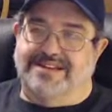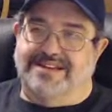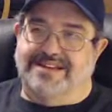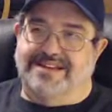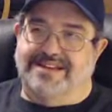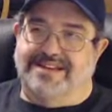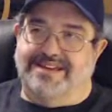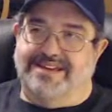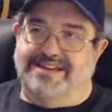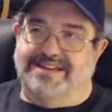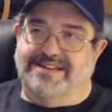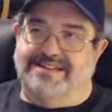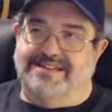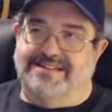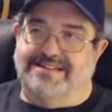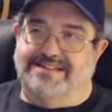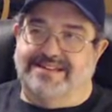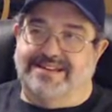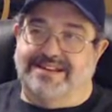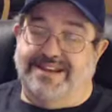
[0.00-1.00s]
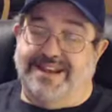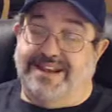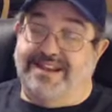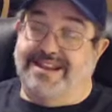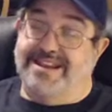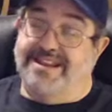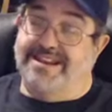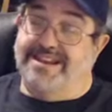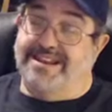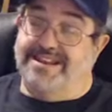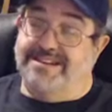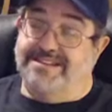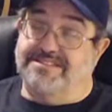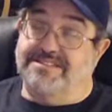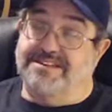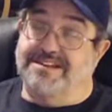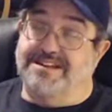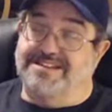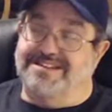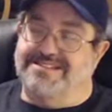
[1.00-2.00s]
and I get a lot of
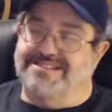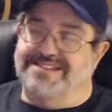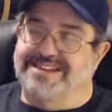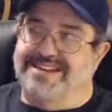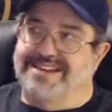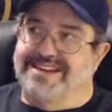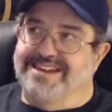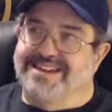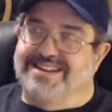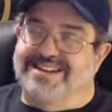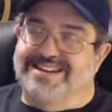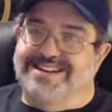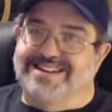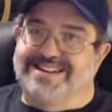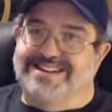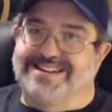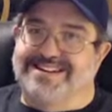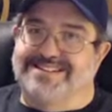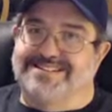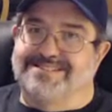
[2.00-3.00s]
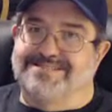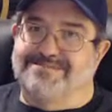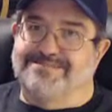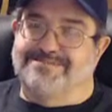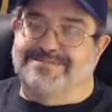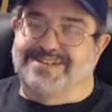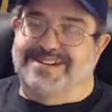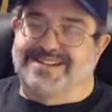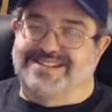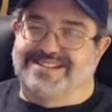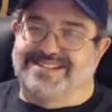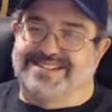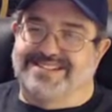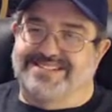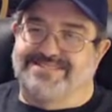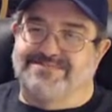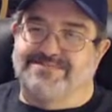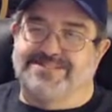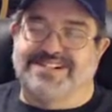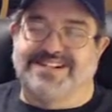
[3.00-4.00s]
thoughts. I
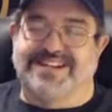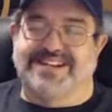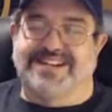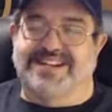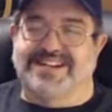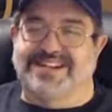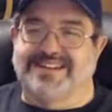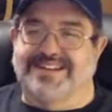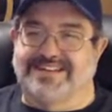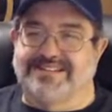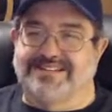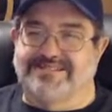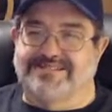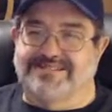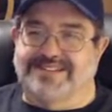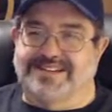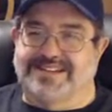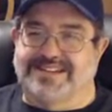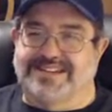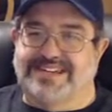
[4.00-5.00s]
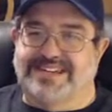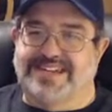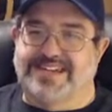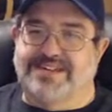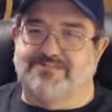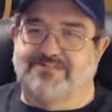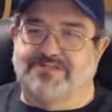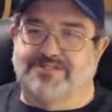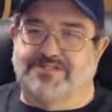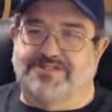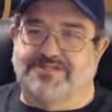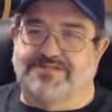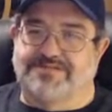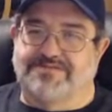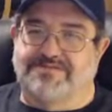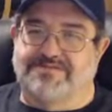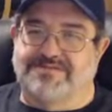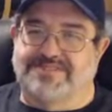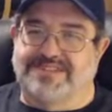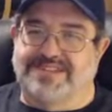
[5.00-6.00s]
said we should get a keyboard
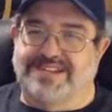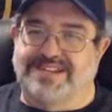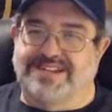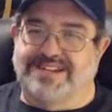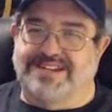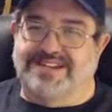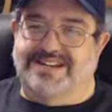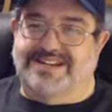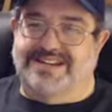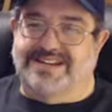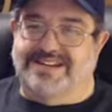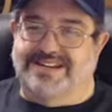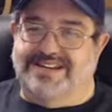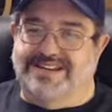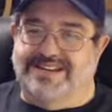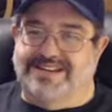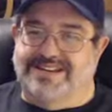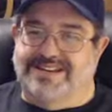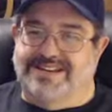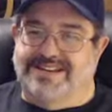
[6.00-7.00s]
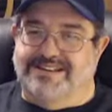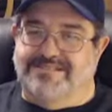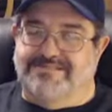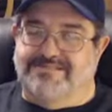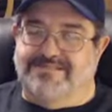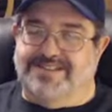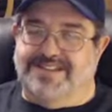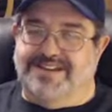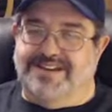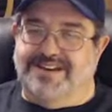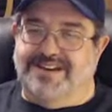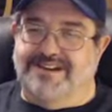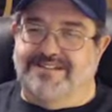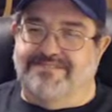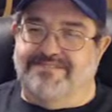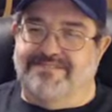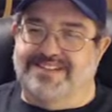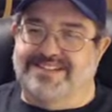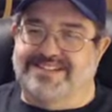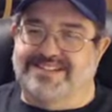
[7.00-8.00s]
for the
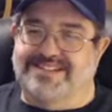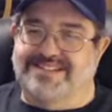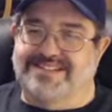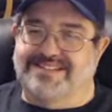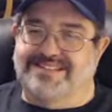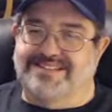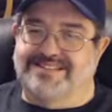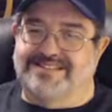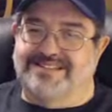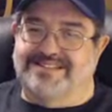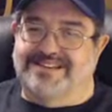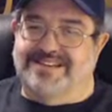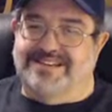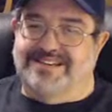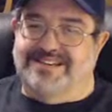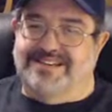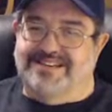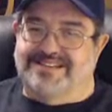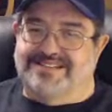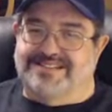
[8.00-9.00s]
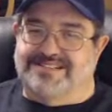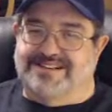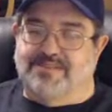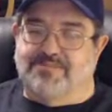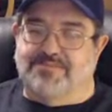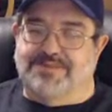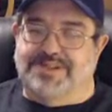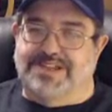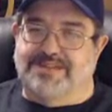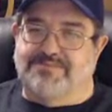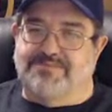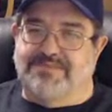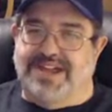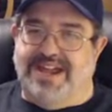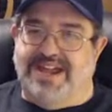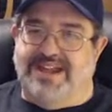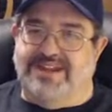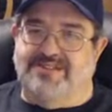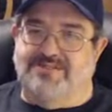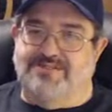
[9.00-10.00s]
office and start playing
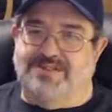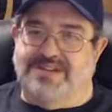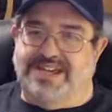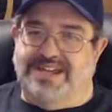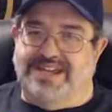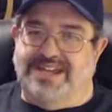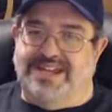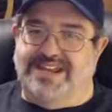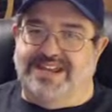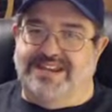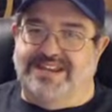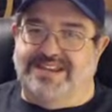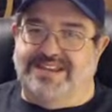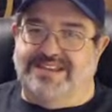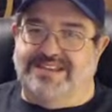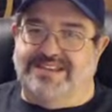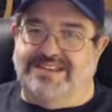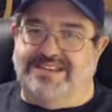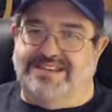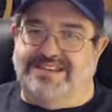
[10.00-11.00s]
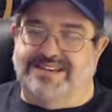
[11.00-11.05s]
piano again, and